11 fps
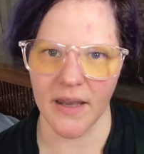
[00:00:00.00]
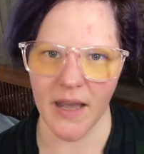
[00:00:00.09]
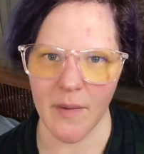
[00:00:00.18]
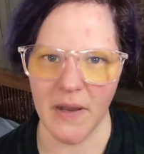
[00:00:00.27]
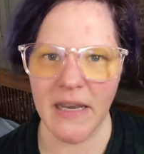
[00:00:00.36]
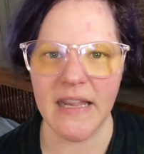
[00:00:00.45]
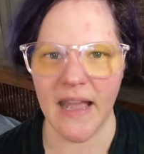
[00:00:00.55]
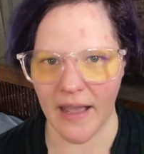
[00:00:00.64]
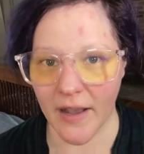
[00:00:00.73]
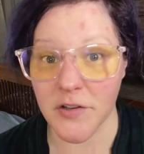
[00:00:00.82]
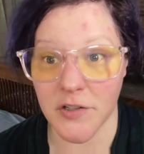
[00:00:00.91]
Um, and he
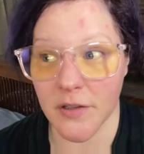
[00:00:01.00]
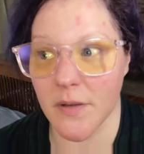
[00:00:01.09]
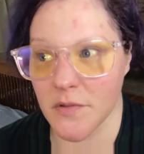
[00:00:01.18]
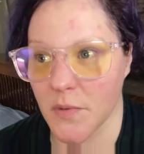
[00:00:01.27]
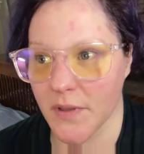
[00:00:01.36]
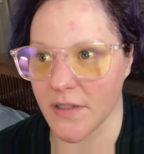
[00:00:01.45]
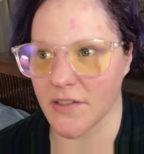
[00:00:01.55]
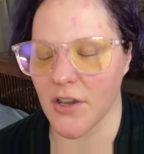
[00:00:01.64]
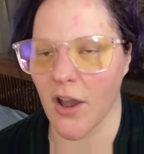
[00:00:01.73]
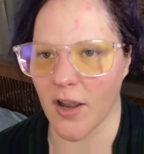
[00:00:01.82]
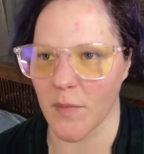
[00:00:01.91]
actually was willing to
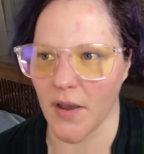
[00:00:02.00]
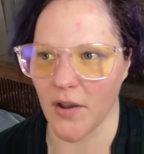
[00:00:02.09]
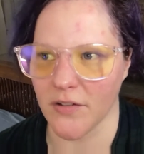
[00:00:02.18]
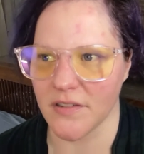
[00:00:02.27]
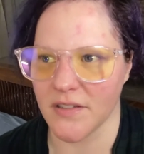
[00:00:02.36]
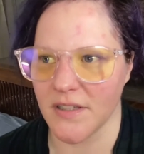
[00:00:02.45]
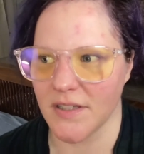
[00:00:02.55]
talk about